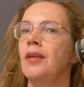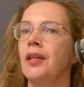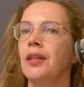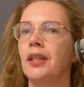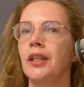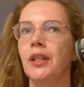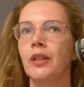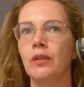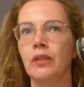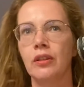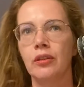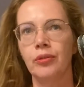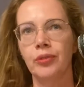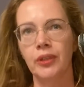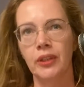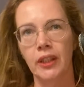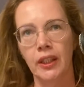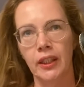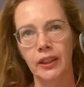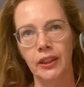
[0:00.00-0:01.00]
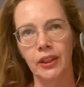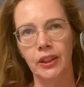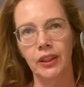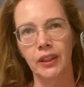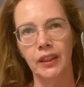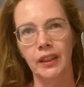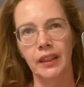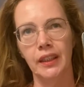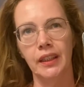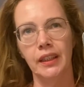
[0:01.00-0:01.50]
And the yoga of
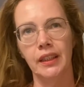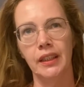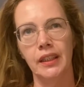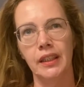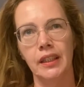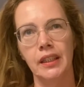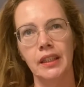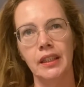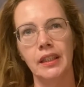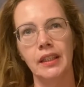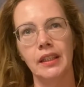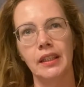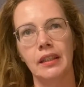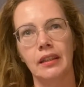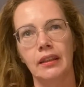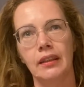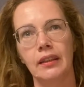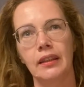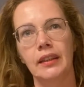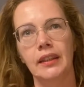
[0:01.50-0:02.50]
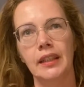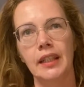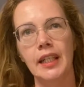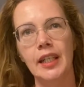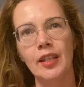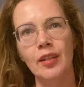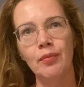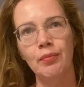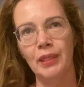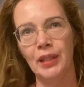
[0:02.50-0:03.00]
touch is an
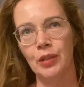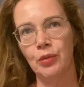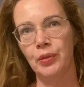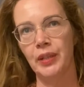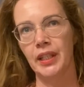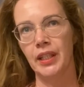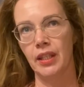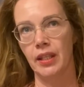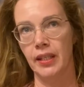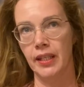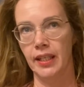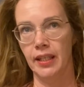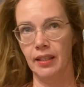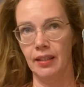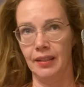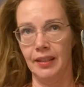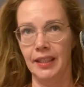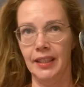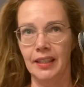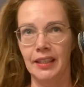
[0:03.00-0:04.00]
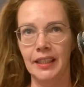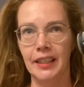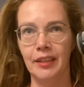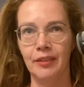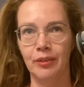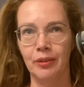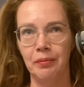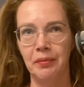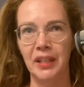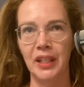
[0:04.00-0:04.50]
in-between thing, at
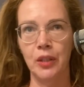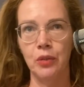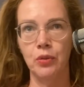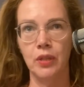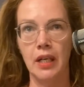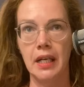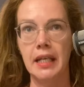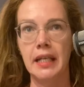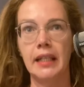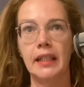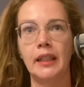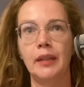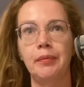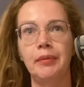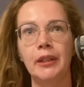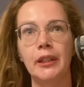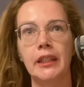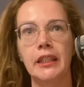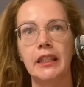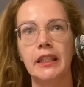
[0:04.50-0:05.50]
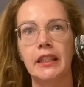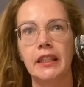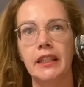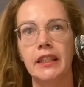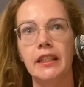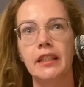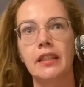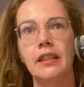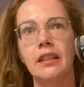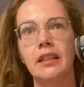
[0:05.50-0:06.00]
least for me, who I experienced
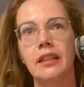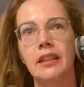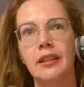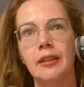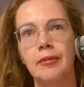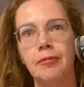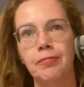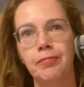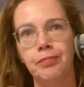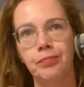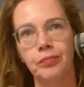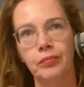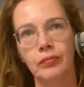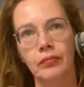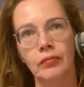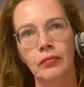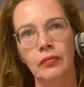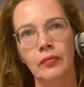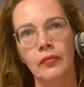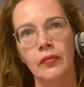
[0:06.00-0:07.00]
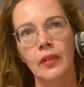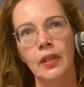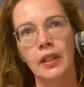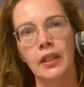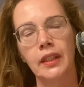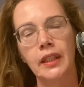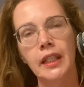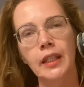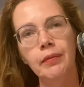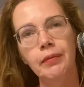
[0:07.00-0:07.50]
it, an
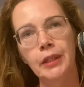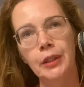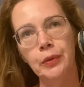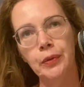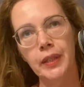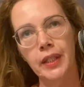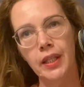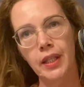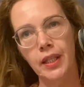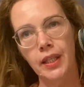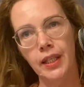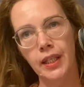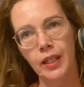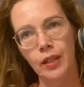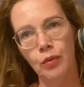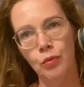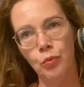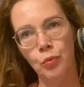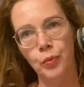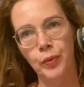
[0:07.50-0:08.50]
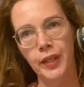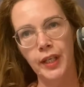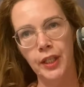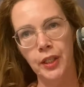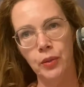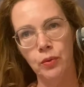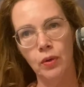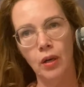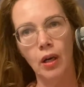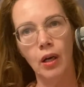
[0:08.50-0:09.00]
in-between thing where
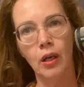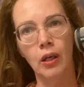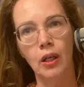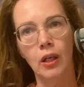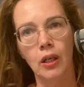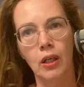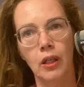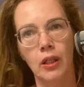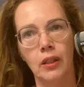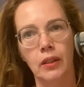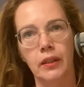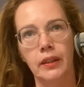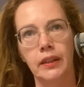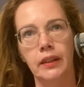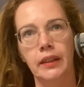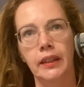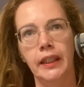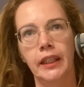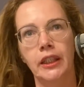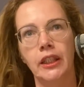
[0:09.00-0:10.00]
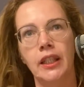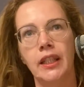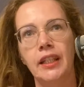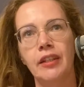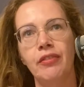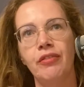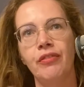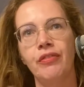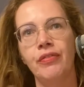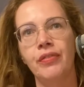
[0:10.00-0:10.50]
you are
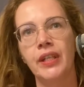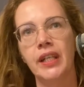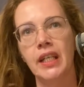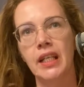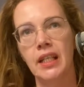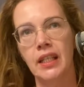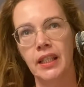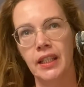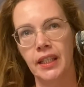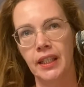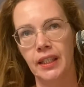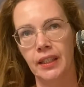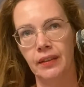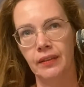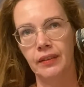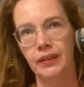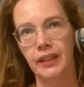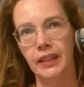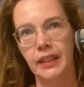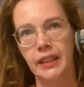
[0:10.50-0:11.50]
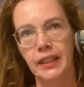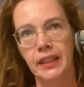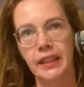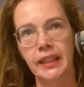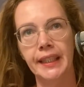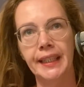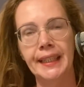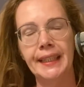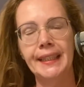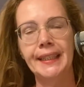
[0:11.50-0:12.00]
actually feeling
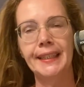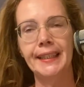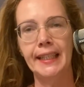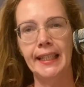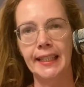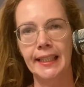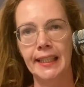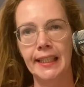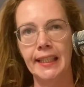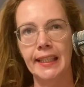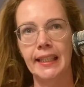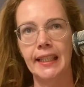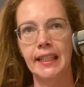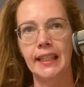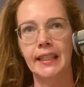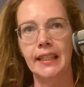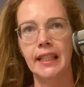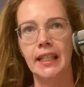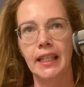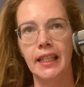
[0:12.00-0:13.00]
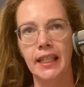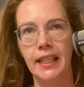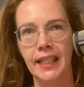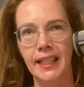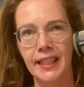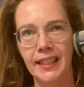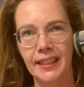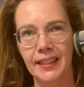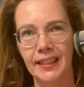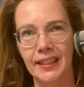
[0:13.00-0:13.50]
this ecstatic and
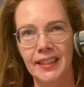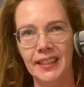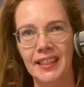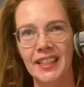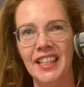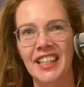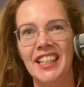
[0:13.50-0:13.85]
elated